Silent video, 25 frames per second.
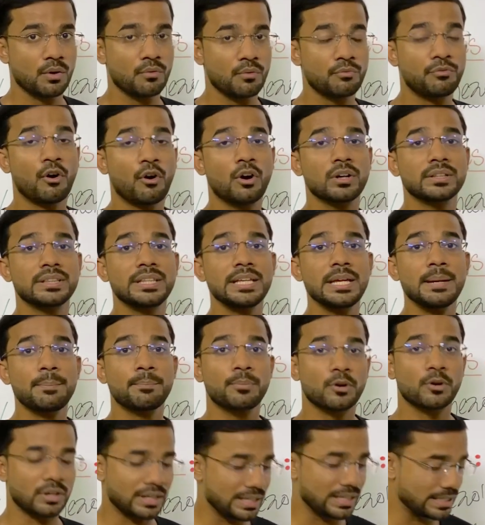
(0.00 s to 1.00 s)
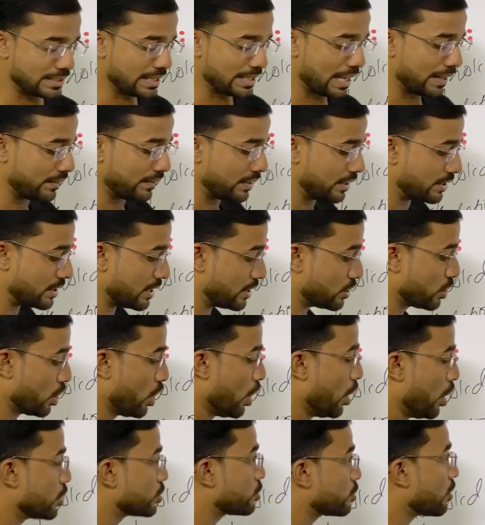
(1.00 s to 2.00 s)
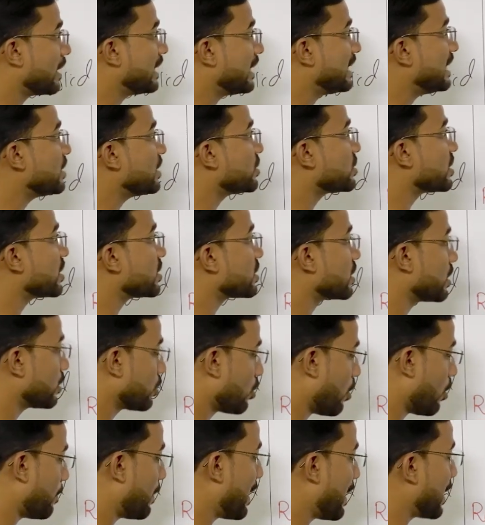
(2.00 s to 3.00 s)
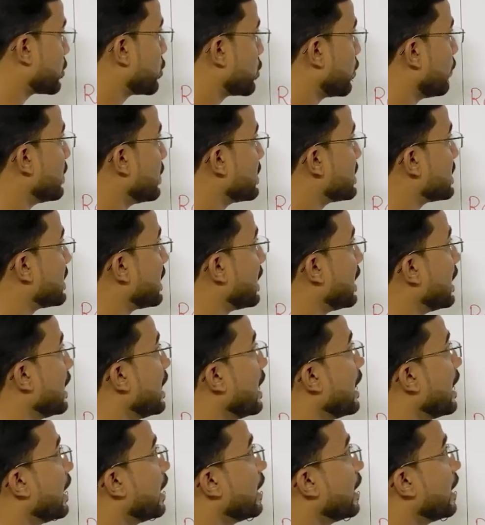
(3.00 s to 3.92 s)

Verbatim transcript: for the protein synthesis. So initiation complex you will see